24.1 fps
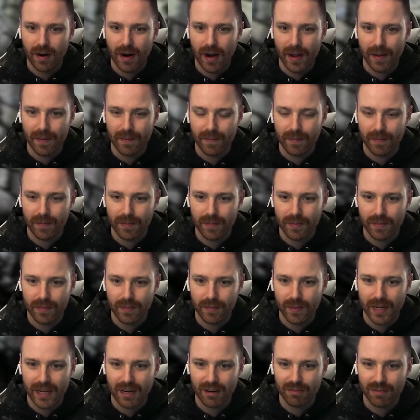Alright,
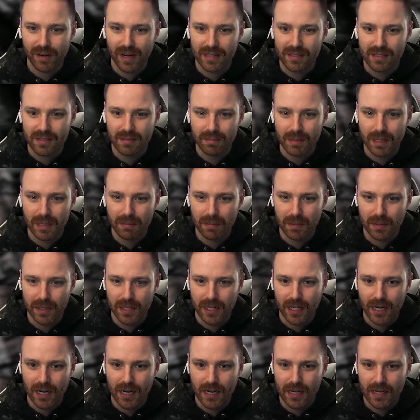we got to fight some people
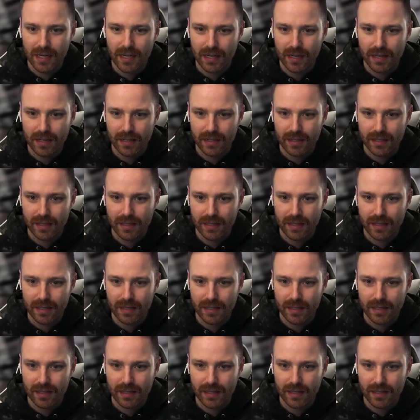here.